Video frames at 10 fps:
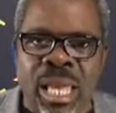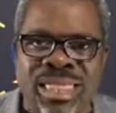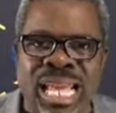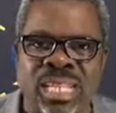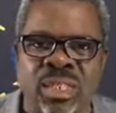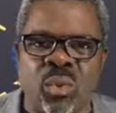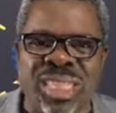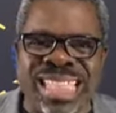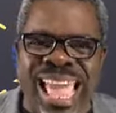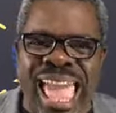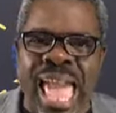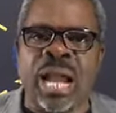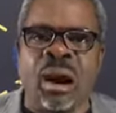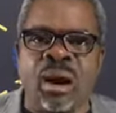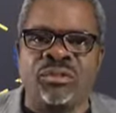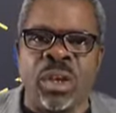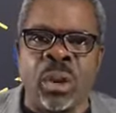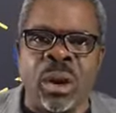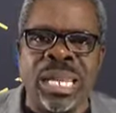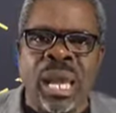That is when the anger of the
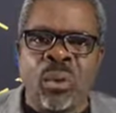Lord,